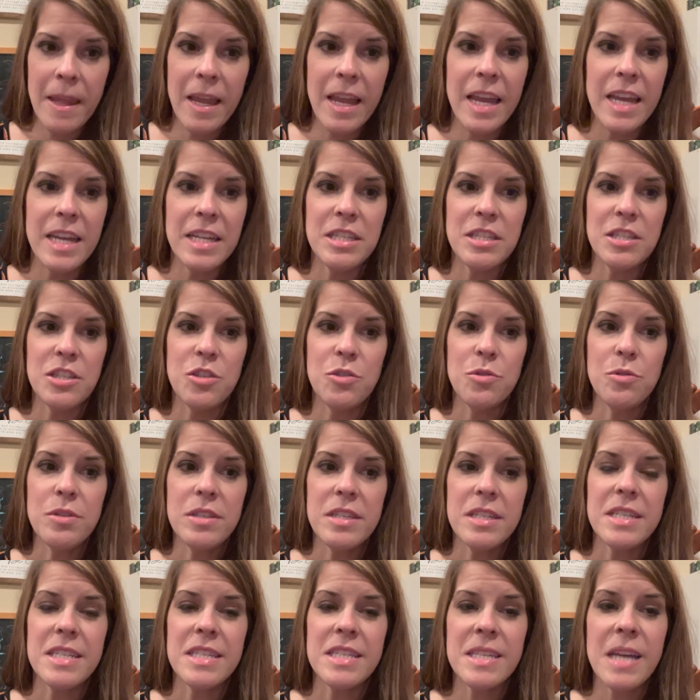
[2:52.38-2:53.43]
and
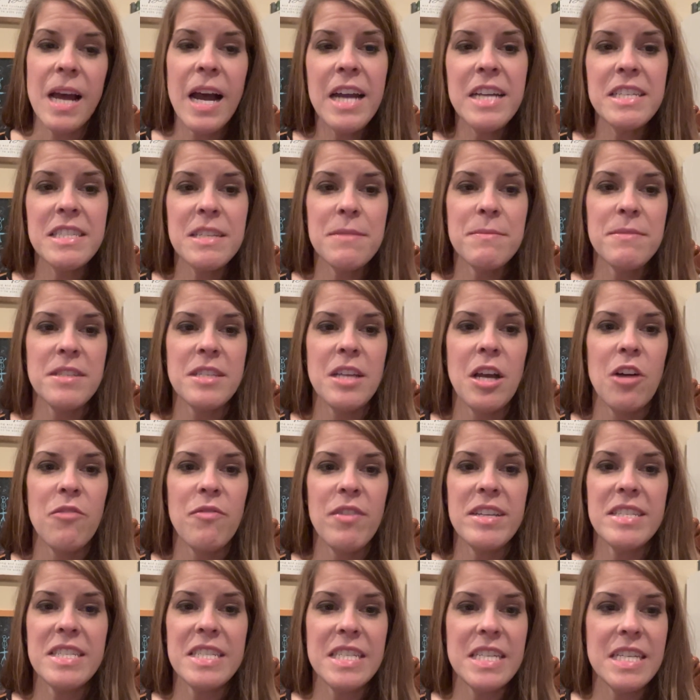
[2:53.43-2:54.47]
Zeus disguised himself
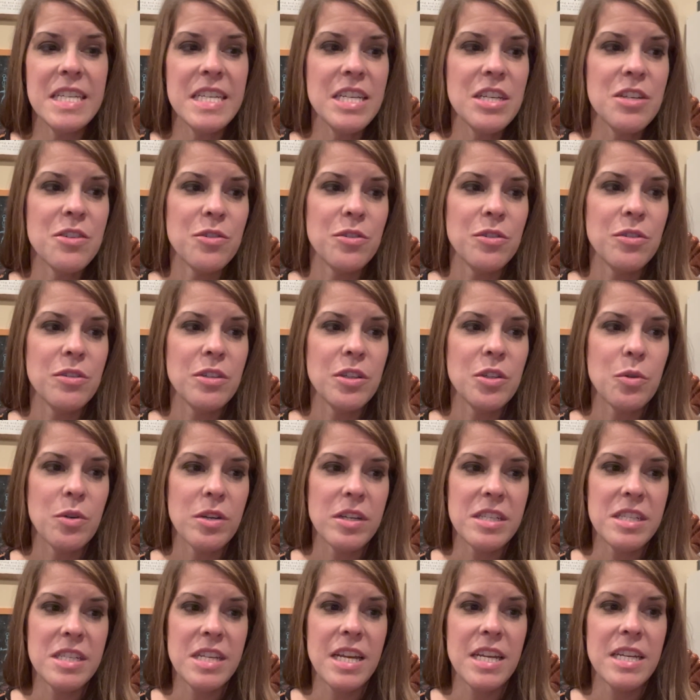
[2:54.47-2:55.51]
as an eagle in
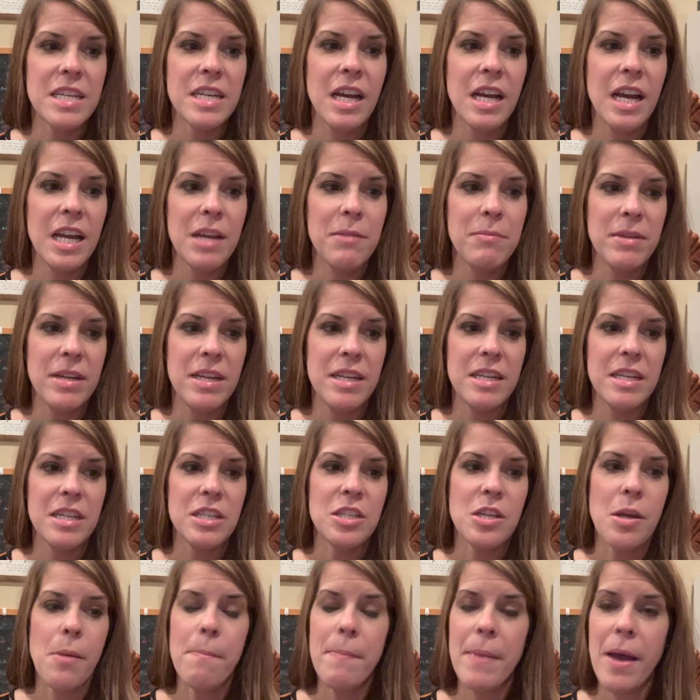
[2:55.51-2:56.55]
order to take Ganymede
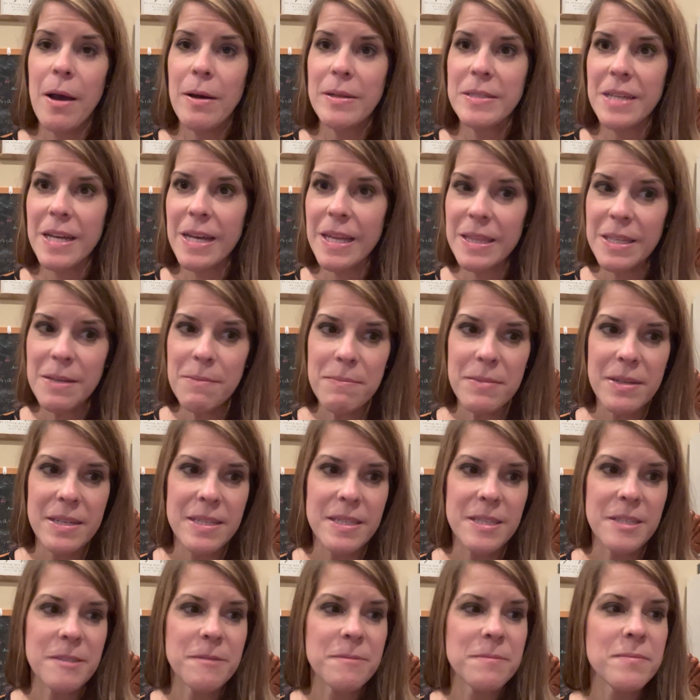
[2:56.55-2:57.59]
to Mount Olympus.
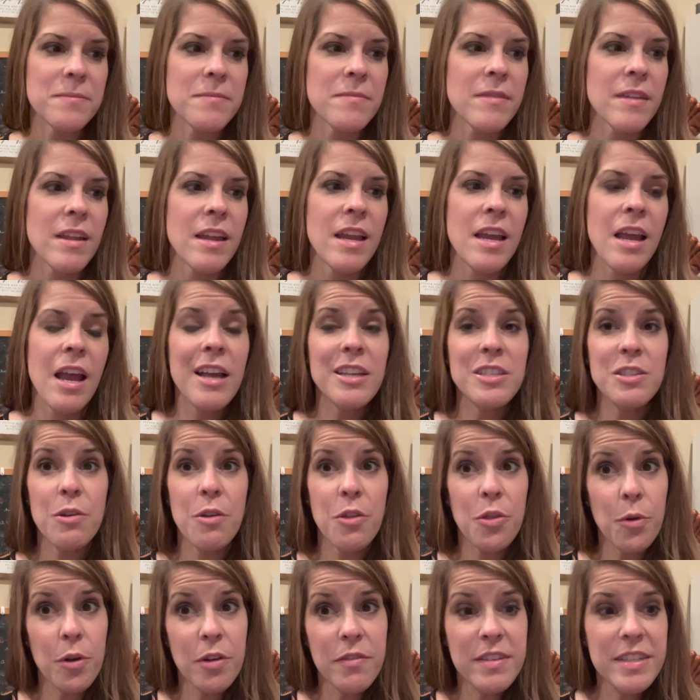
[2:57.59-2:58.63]
So
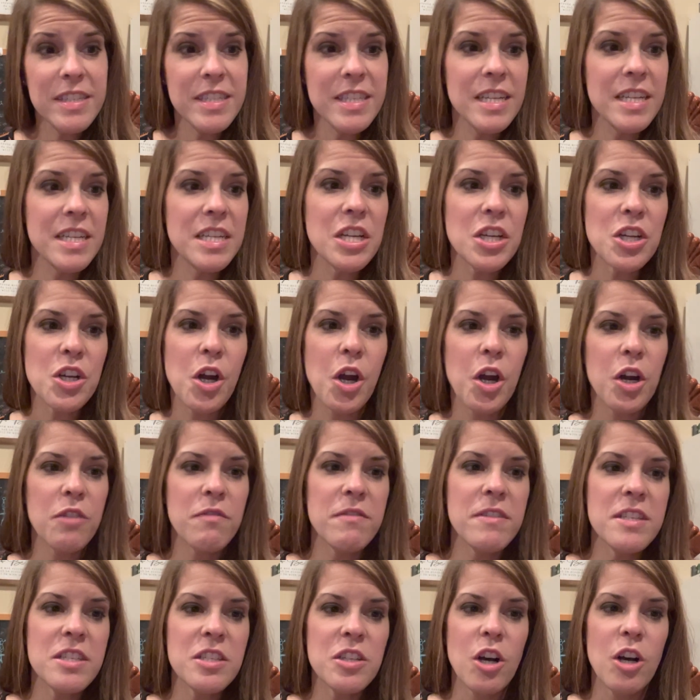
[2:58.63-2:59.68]
Thorvaldsen carved
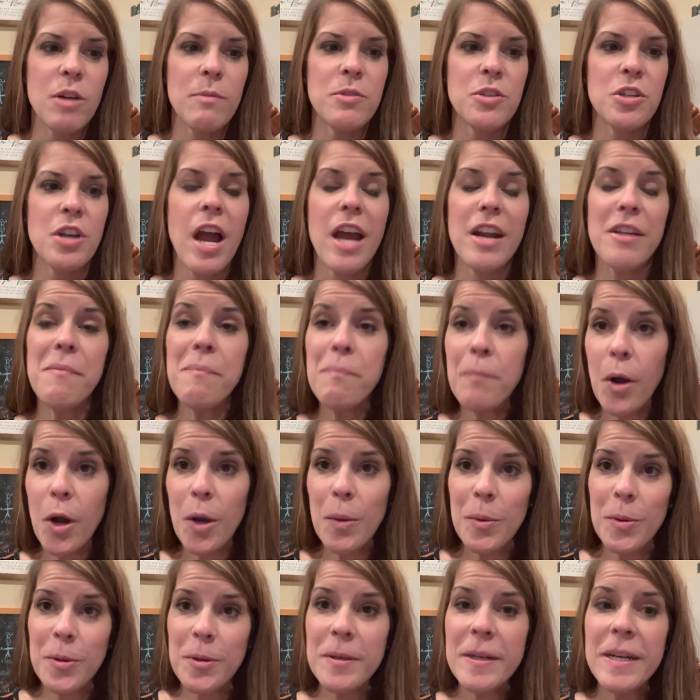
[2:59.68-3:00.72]
this sculpture out of
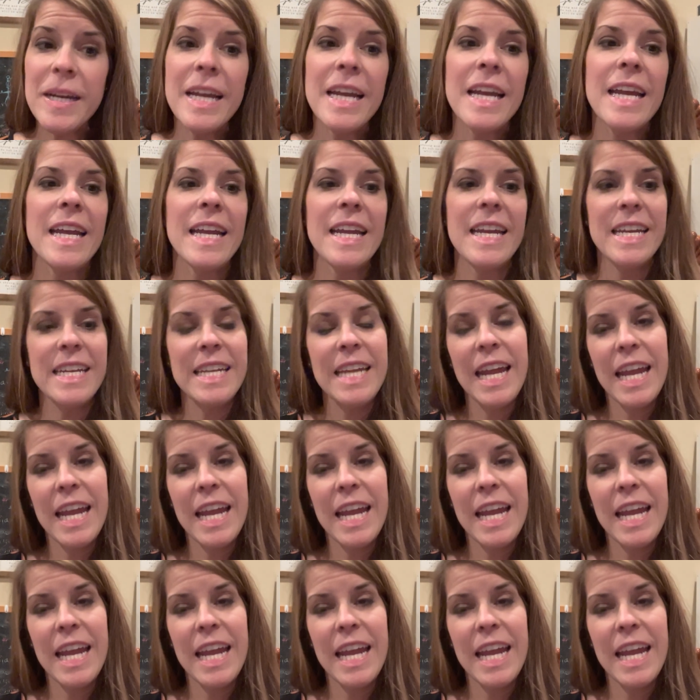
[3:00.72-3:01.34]
marble in